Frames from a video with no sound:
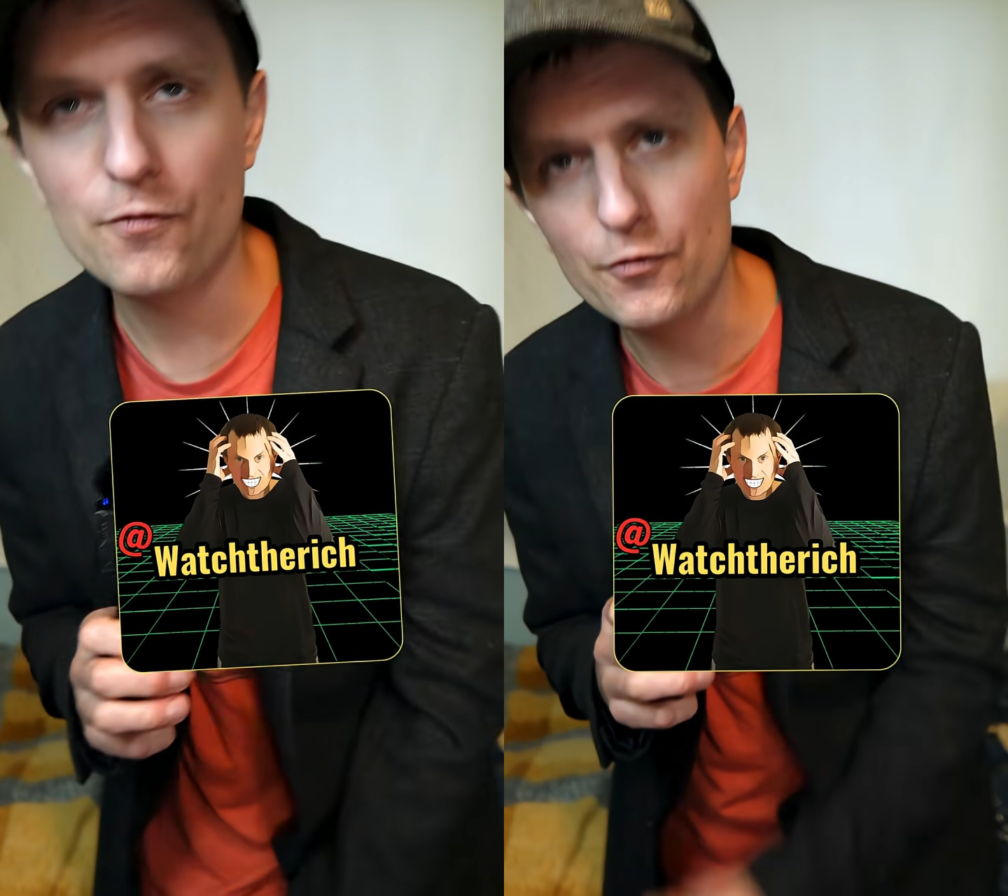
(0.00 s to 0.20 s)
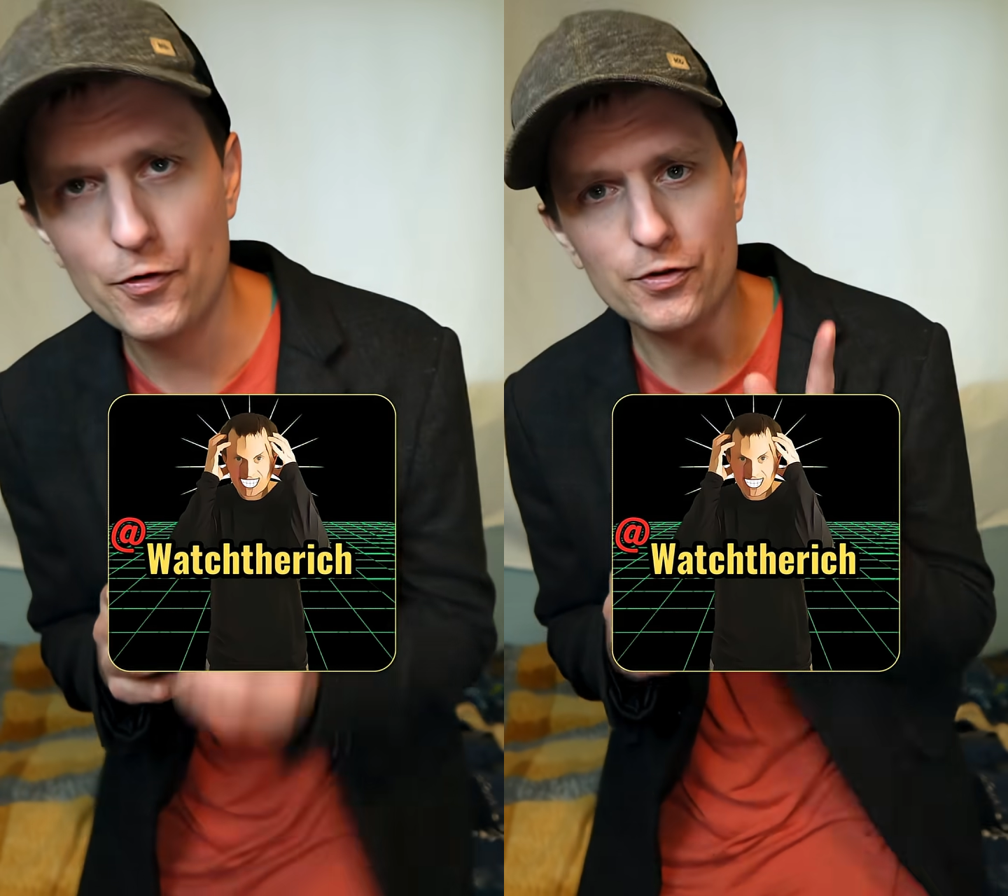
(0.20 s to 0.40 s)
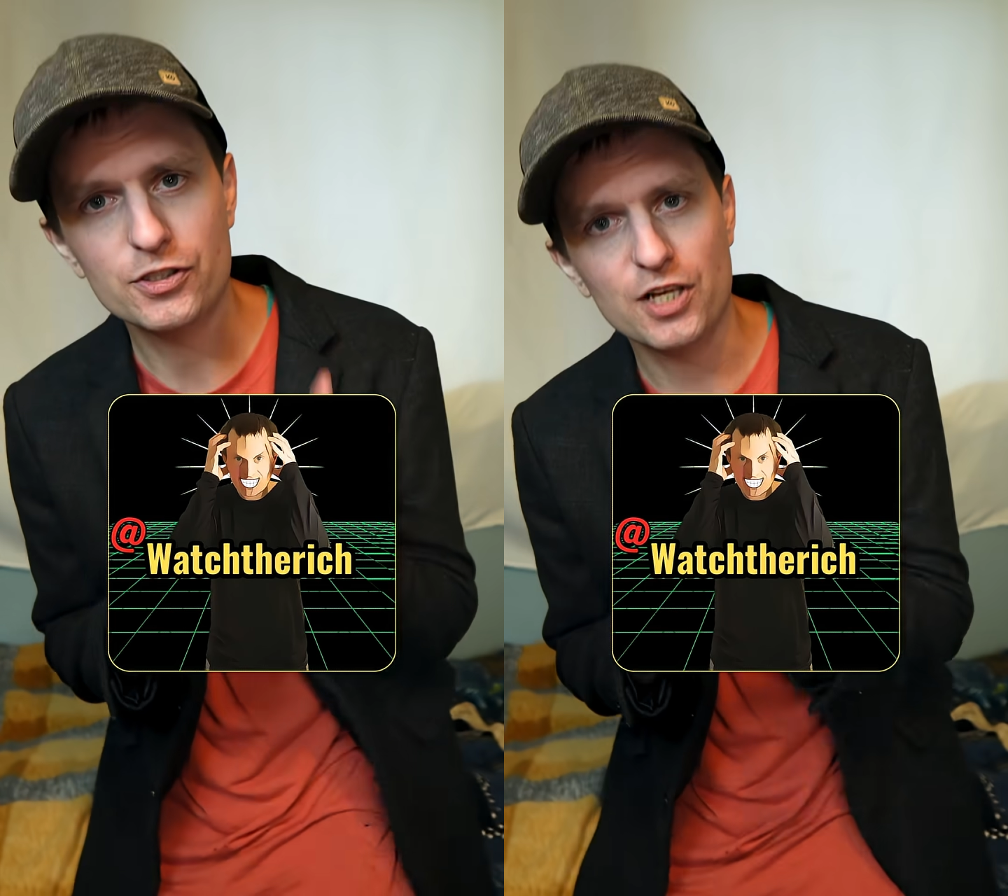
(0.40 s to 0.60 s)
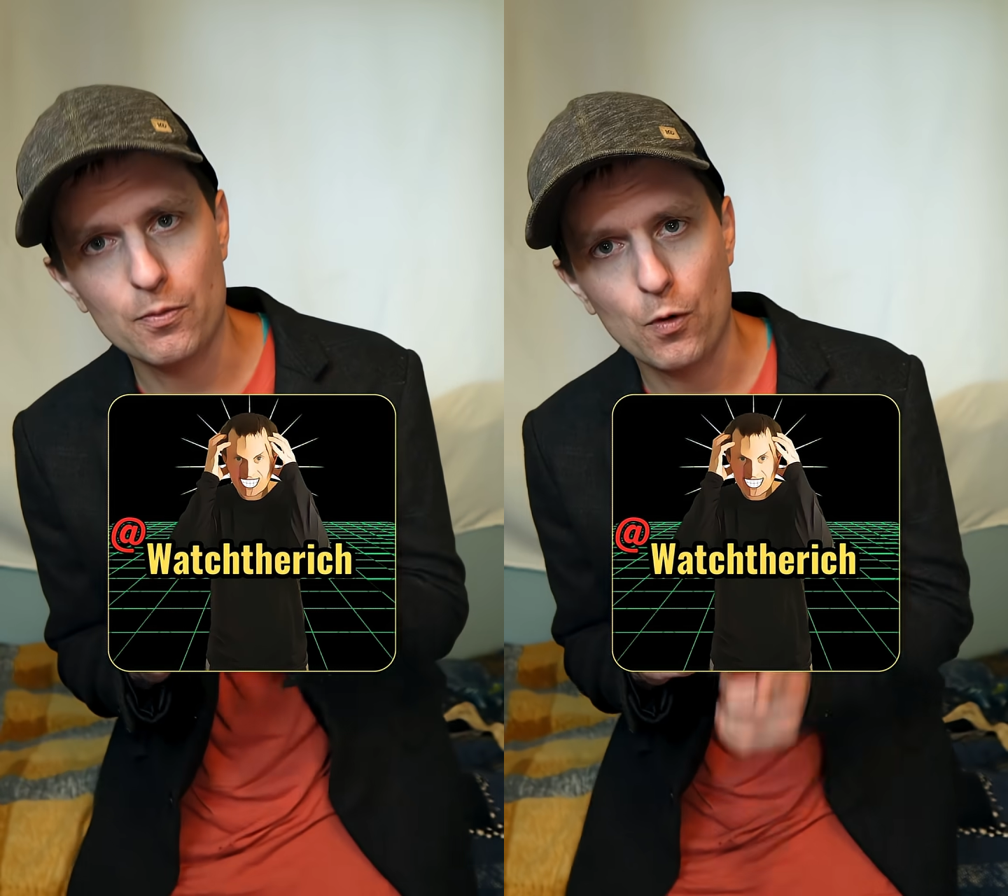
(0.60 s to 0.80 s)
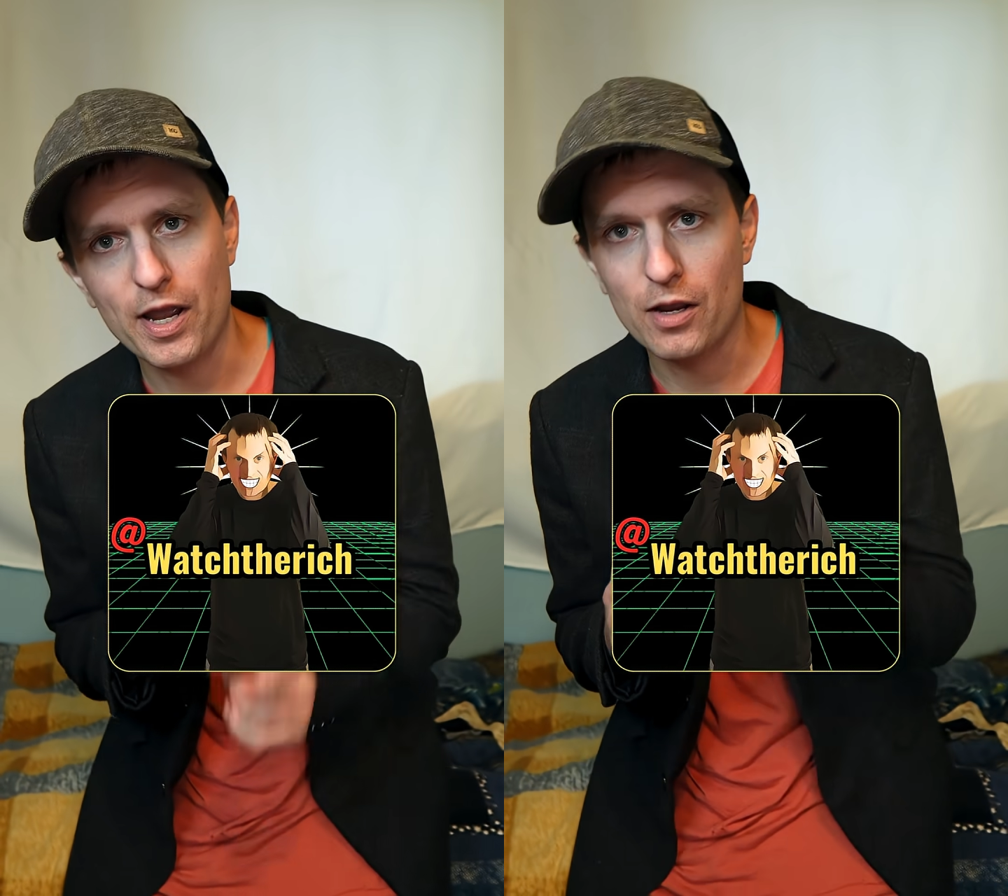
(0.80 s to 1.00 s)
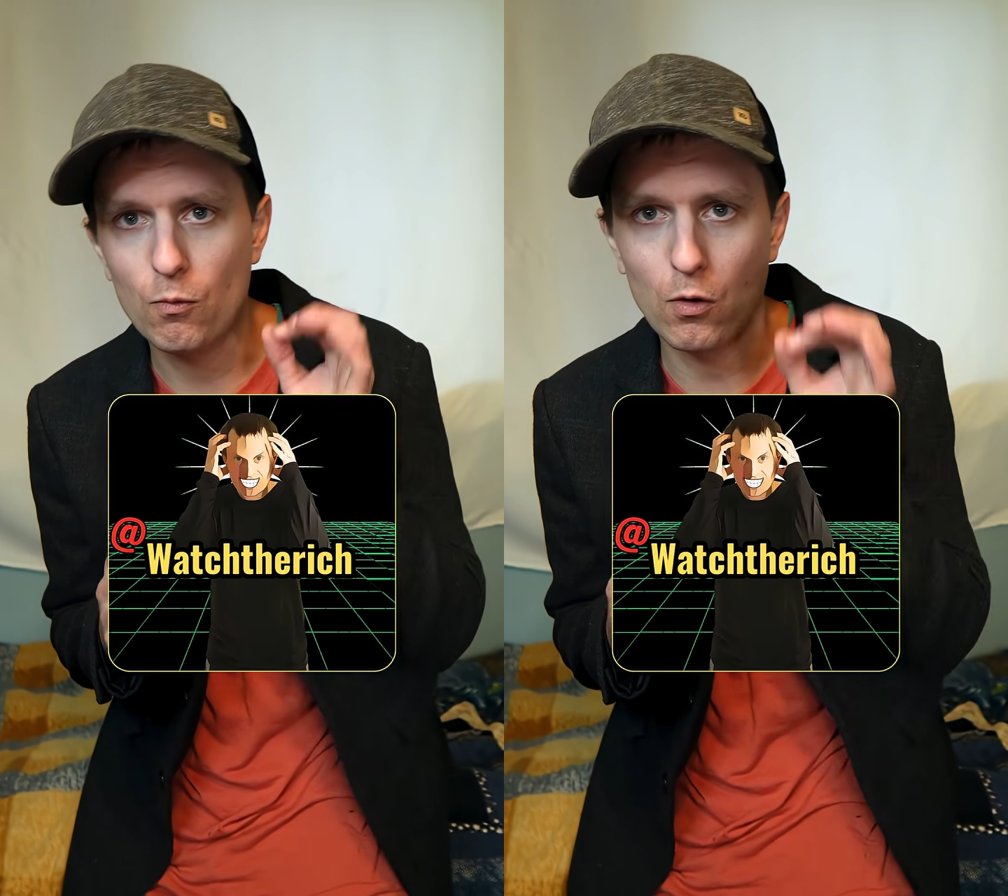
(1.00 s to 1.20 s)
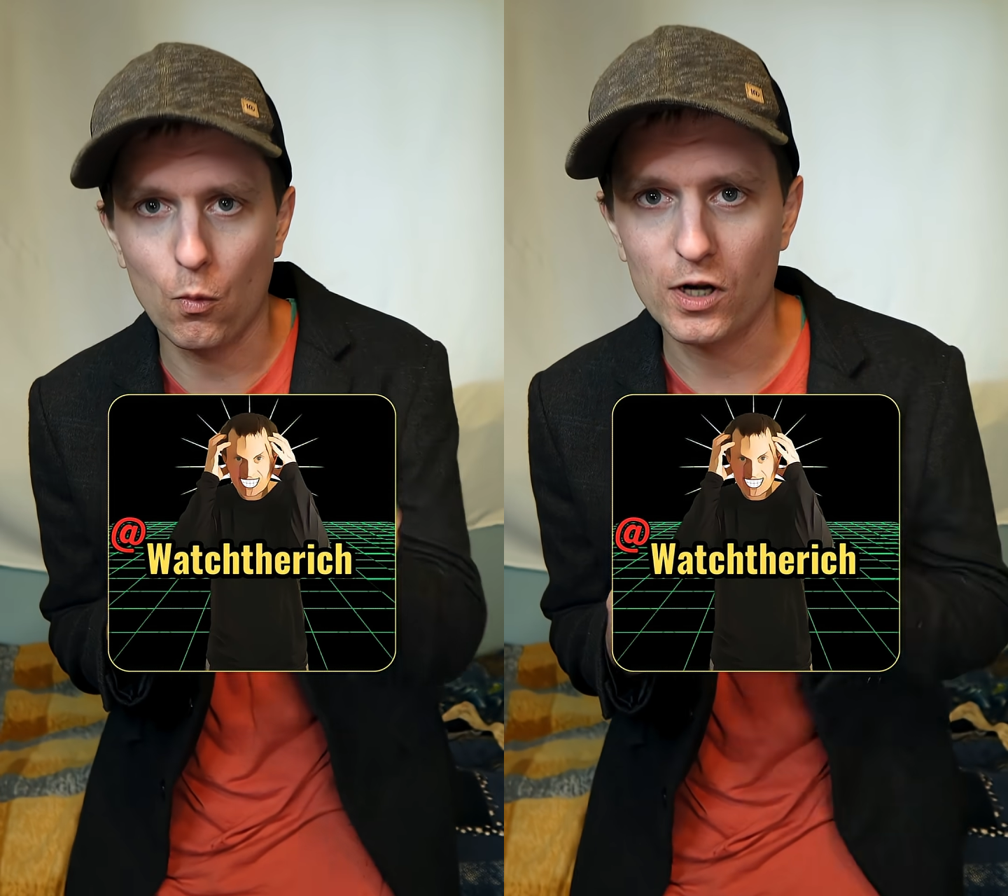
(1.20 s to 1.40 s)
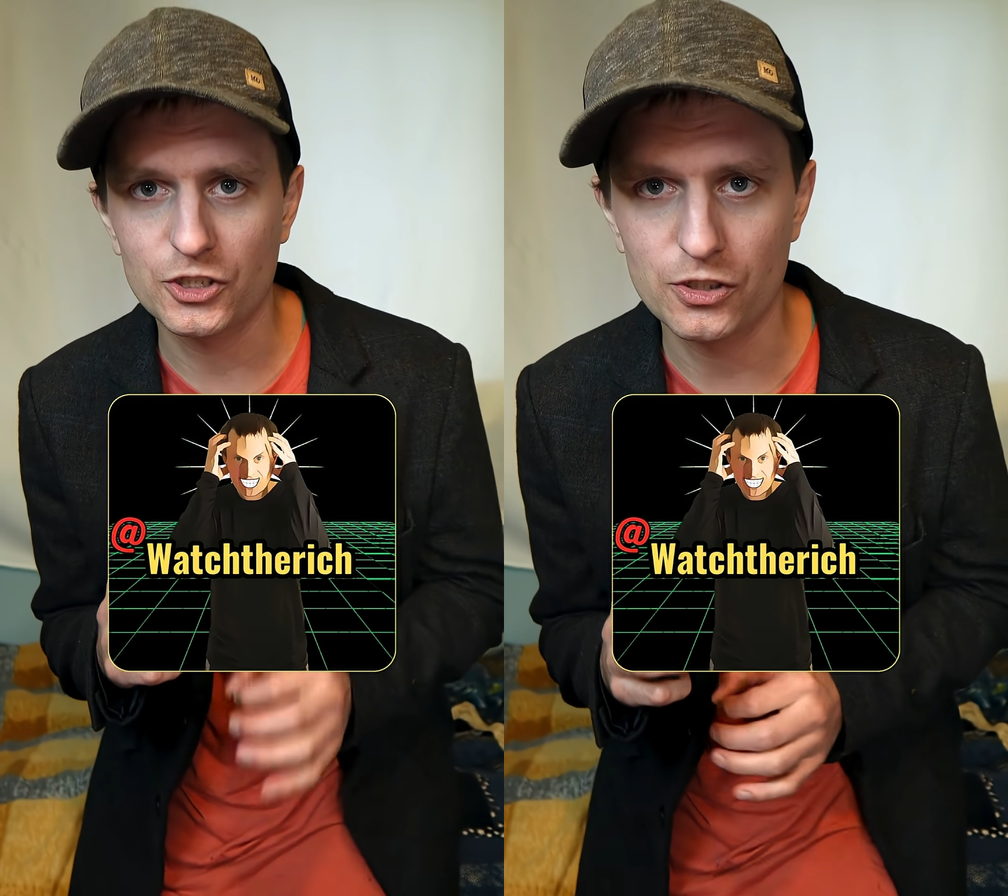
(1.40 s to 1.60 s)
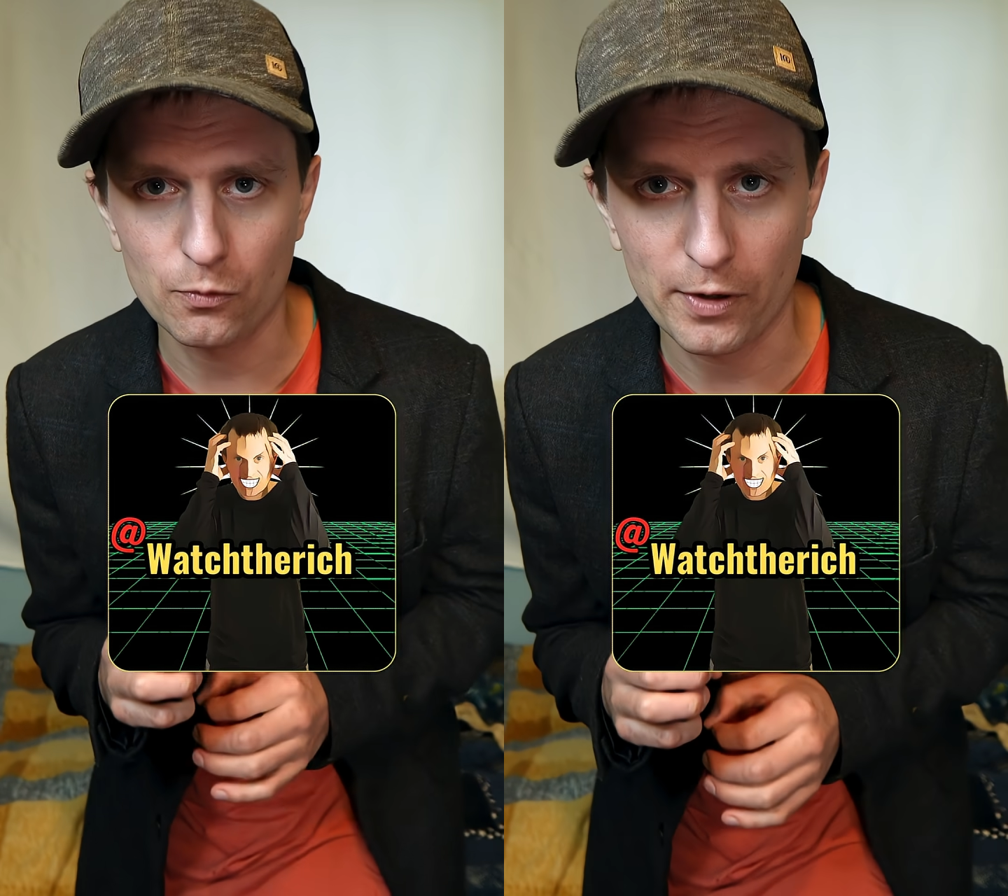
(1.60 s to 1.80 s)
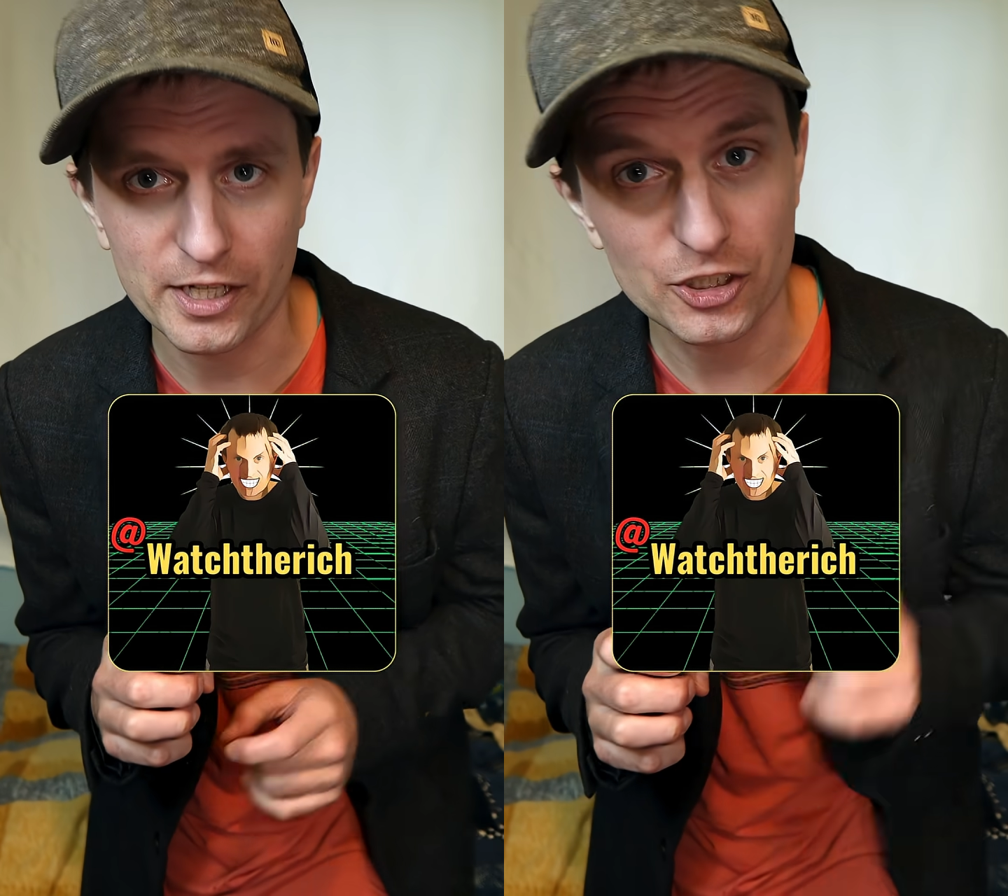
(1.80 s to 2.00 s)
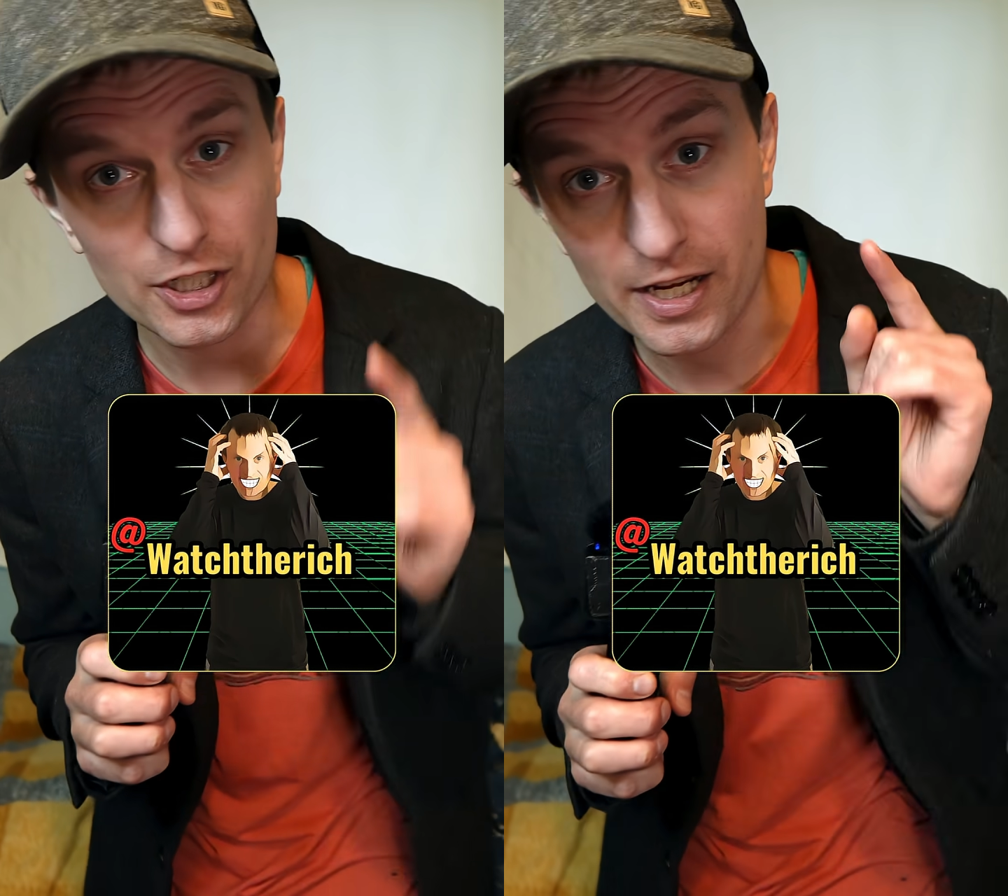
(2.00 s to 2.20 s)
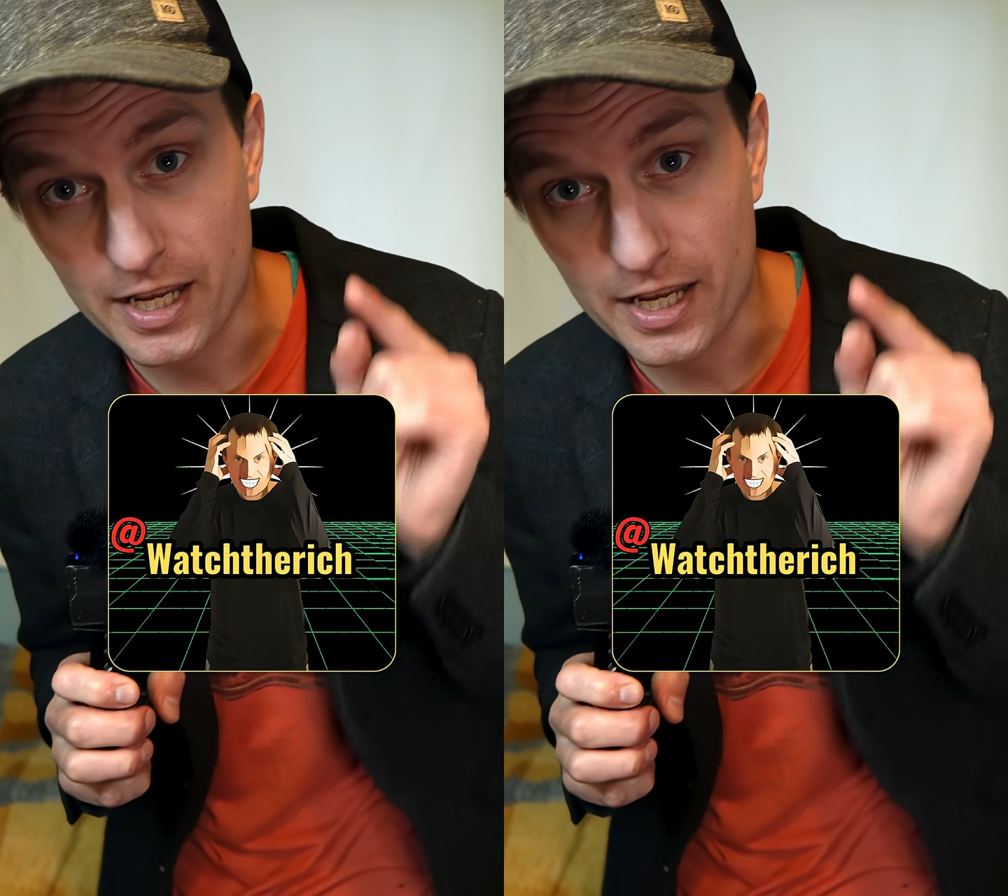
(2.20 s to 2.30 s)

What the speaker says: If you feel the same way, we're watching the rich.